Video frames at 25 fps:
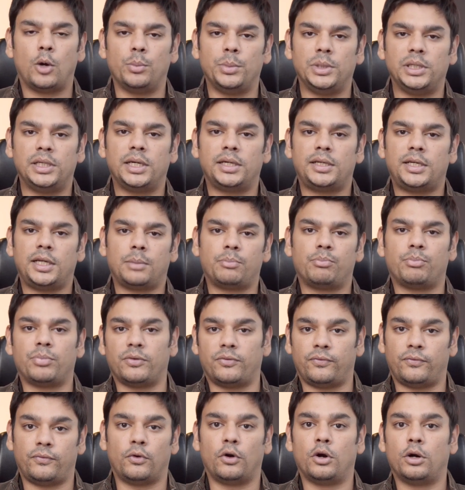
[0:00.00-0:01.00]
MediaTek
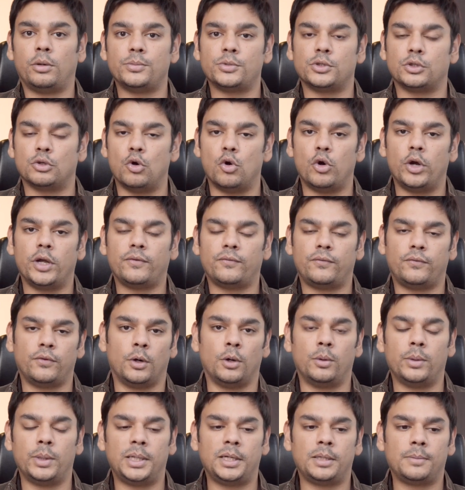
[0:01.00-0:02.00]
performs going
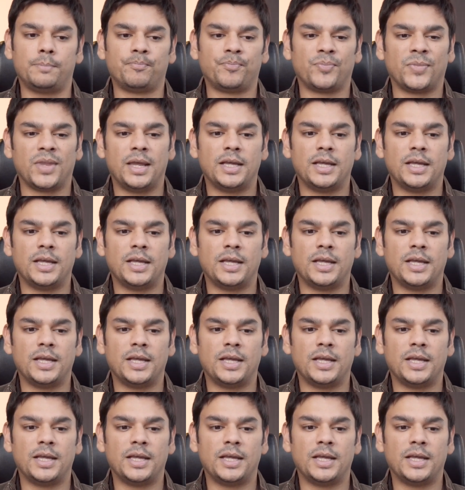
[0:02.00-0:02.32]
forward,